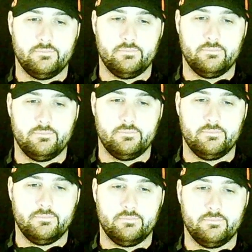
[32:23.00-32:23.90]
I think
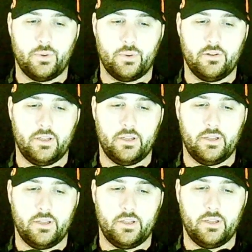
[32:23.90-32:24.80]
another 3:30
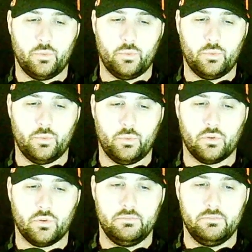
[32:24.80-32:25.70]
game as well for
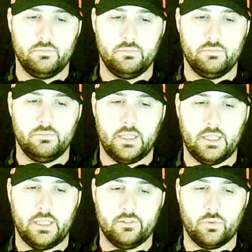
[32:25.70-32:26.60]
them in
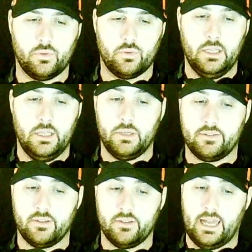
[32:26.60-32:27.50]
this one, but it's
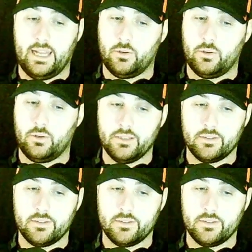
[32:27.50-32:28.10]
at Ole Miss.